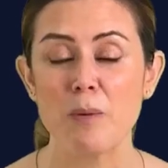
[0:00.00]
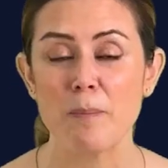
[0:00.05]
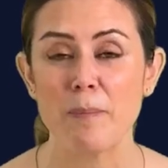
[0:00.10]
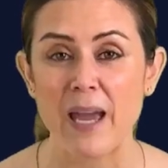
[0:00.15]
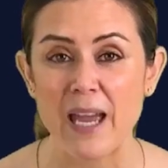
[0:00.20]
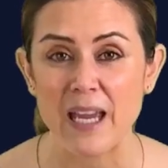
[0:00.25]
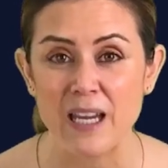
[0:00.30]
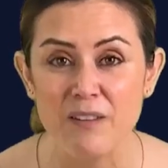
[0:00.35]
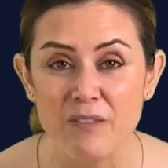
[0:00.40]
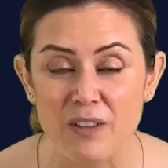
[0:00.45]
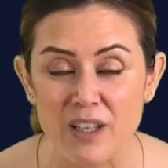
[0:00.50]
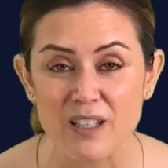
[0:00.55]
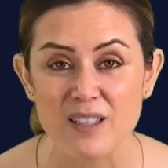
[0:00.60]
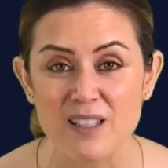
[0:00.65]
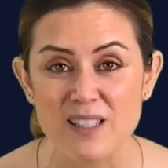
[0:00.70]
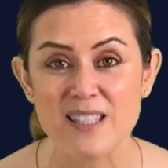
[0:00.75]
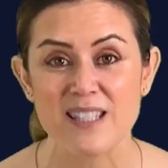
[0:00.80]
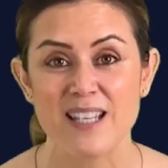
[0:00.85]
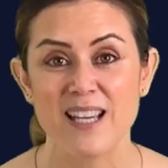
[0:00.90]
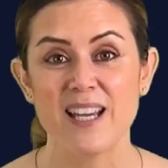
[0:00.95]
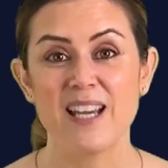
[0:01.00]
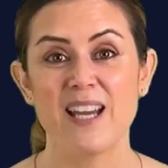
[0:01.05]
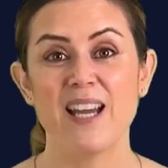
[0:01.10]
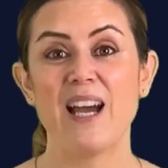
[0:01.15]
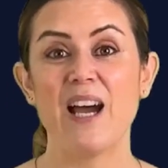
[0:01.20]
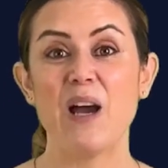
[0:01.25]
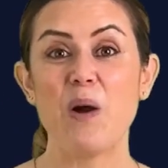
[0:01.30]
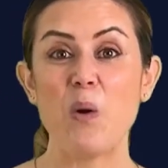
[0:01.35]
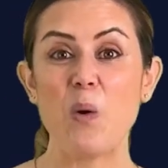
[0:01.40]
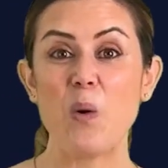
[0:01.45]
behaviours
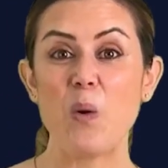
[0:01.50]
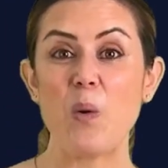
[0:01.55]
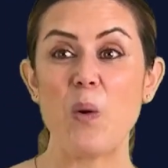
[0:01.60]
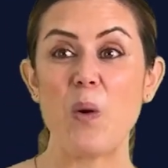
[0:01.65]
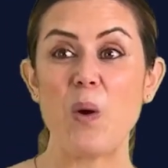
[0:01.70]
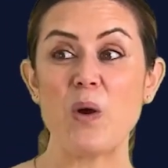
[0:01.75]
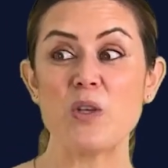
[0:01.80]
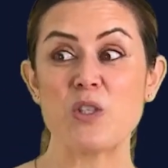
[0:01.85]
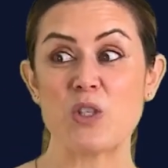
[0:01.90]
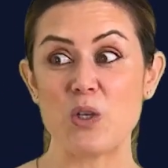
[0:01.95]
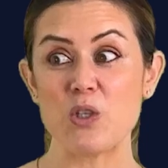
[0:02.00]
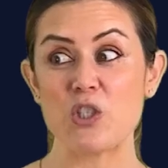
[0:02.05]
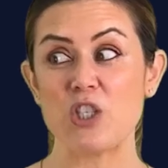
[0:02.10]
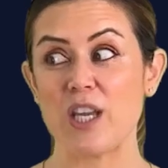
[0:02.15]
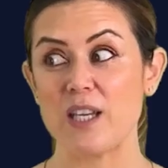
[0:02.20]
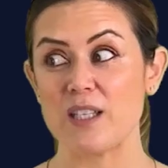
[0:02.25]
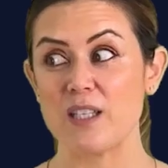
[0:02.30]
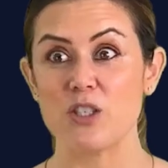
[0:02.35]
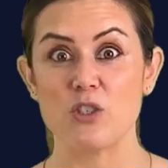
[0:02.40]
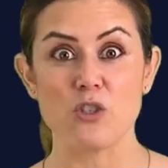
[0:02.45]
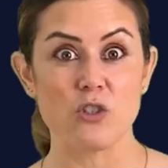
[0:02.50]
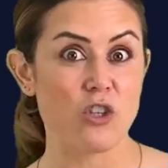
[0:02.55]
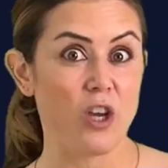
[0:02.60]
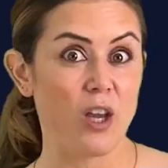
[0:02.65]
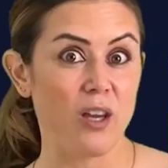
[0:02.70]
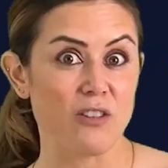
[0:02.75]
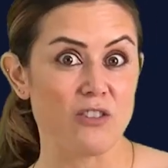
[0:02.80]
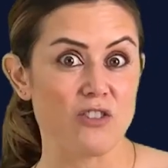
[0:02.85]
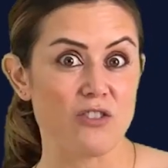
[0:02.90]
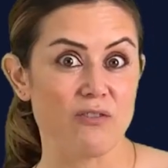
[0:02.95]
associated to
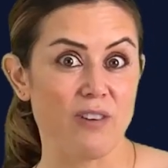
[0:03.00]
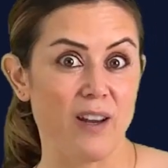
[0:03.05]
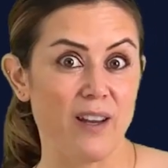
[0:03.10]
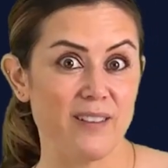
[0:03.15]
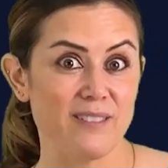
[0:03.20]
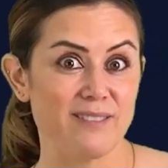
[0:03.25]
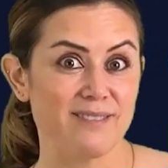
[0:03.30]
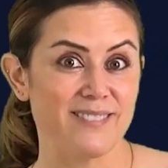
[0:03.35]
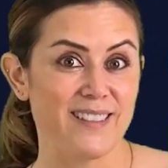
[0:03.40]
change, right?